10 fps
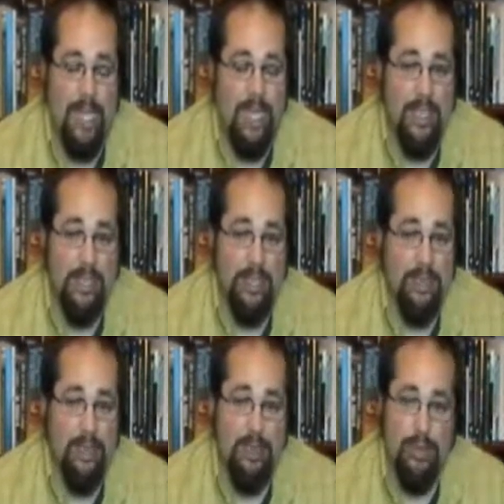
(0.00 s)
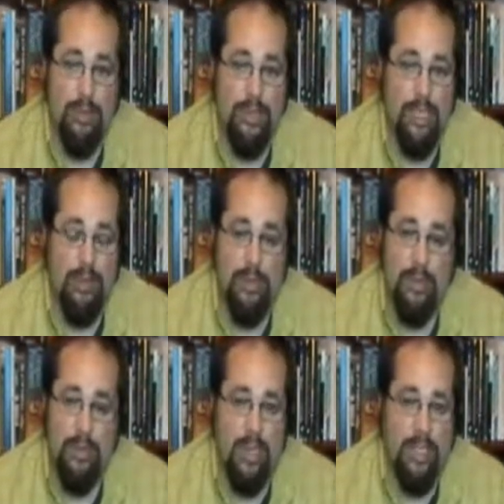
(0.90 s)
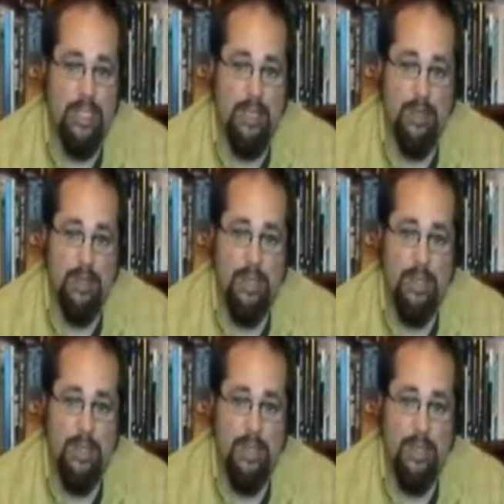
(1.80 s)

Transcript: And it is true. It will crush you.